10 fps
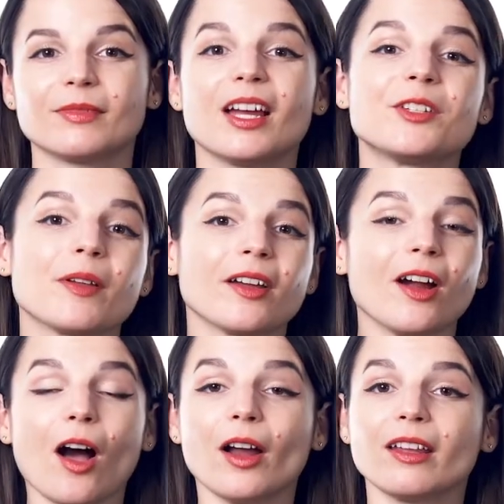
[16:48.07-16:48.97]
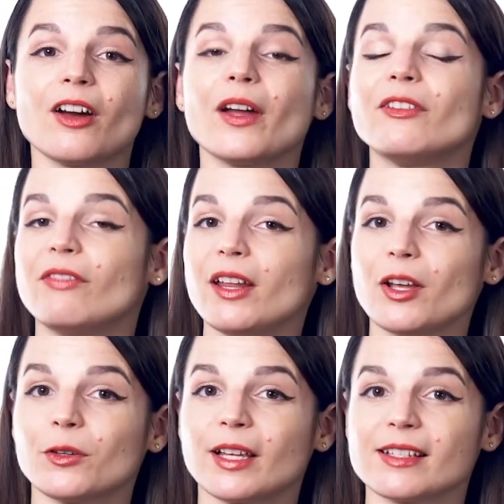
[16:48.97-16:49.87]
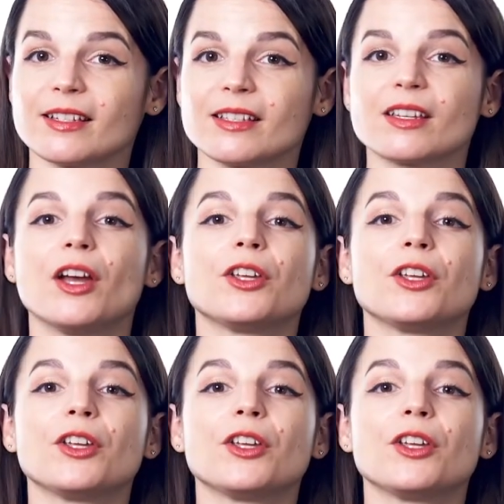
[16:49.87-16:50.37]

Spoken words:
And with our audio and video lessons,